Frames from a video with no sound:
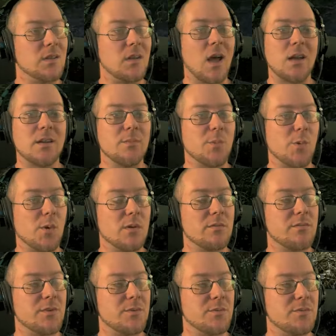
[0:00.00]
Not anymore.
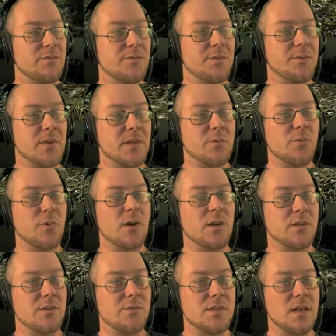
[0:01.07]
If you hit
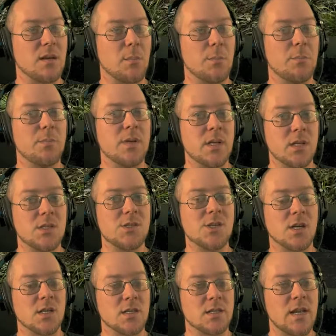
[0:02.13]
one, you take a big
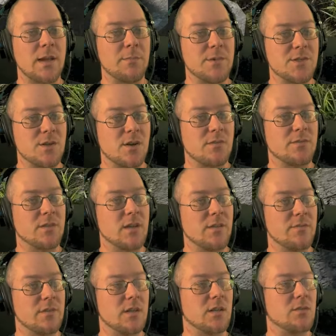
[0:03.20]
chunk of damage off of that
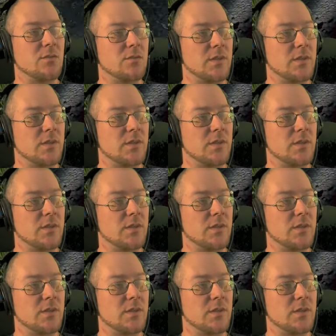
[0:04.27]
vehicle